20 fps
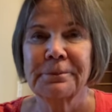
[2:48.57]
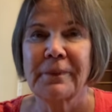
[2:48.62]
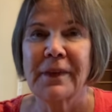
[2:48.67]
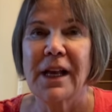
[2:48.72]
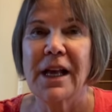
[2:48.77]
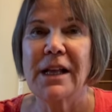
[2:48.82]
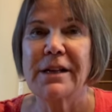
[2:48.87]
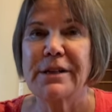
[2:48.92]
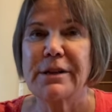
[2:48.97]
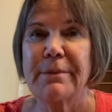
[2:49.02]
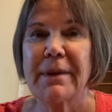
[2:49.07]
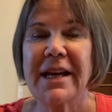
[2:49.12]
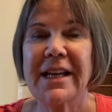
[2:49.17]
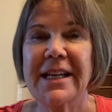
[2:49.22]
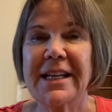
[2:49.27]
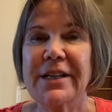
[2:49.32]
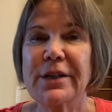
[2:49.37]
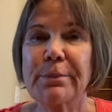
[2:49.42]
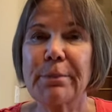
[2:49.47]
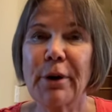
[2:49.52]
And you may
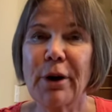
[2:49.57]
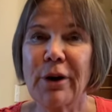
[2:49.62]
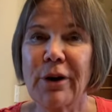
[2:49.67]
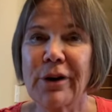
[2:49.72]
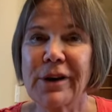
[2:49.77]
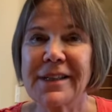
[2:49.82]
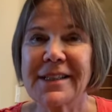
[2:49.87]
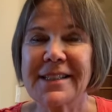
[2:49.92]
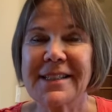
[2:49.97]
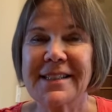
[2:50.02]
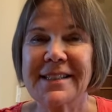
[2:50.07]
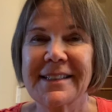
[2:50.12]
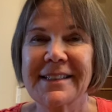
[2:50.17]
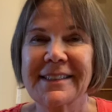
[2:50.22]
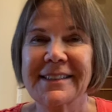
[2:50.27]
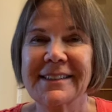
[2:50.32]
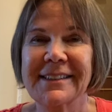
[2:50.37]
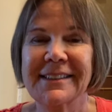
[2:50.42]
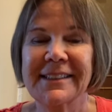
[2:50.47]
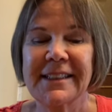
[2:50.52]
need to pause
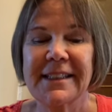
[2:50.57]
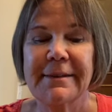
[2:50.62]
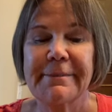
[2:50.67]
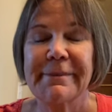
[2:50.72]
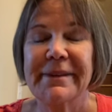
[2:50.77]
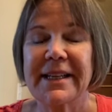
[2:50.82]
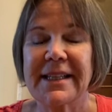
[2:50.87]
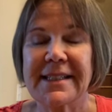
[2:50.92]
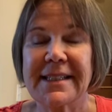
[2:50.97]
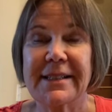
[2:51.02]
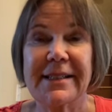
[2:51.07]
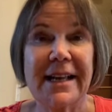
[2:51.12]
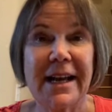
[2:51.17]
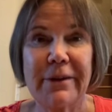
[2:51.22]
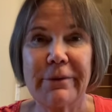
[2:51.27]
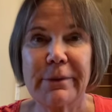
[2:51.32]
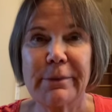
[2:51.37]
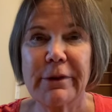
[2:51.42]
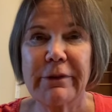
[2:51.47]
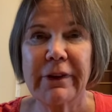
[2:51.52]
because now
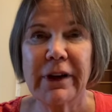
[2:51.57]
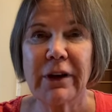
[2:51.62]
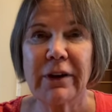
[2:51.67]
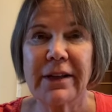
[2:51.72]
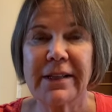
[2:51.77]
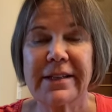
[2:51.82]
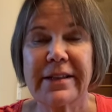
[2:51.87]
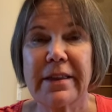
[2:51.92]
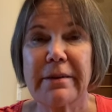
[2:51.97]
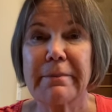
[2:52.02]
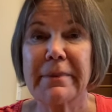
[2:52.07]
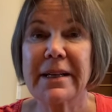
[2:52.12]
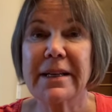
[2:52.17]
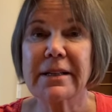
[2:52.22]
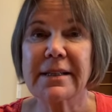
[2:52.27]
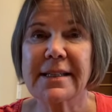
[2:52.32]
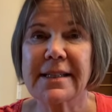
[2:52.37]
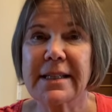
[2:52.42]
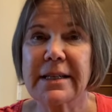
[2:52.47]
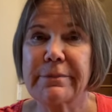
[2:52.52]
we're moving on to the
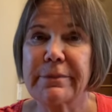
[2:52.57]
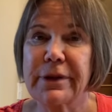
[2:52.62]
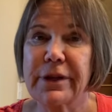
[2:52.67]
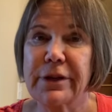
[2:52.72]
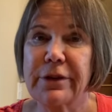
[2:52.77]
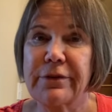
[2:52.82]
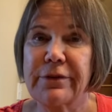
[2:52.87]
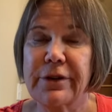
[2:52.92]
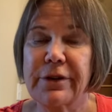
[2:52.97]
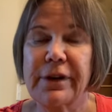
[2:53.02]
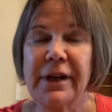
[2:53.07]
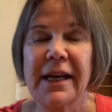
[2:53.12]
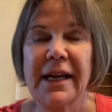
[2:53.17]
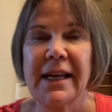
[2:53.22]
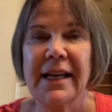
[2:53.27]
Mendelssohn maneuver.